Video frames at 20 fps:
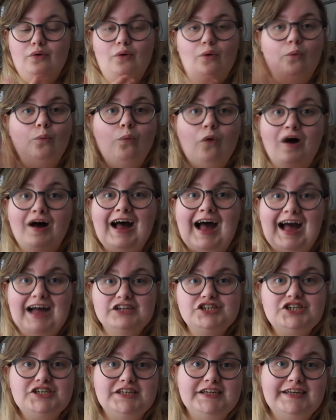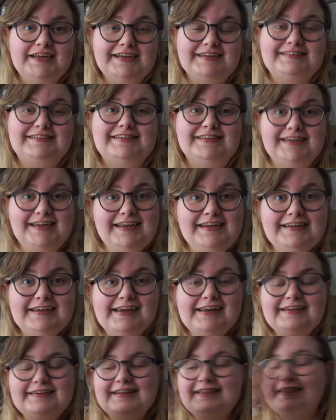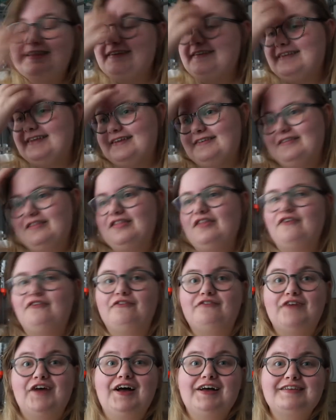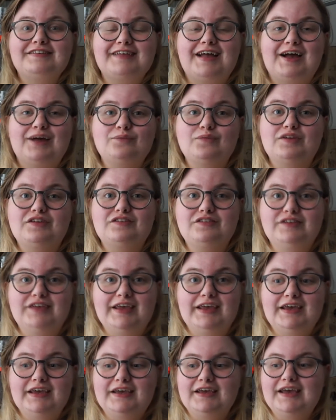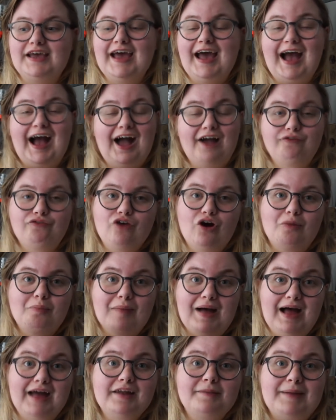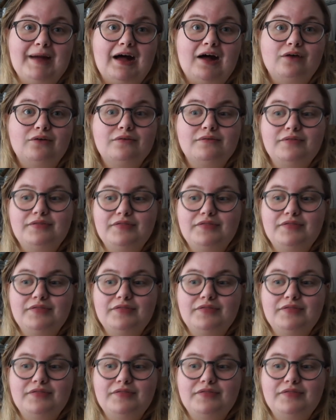what actually is needed. This isn't the first time this year I've got mad about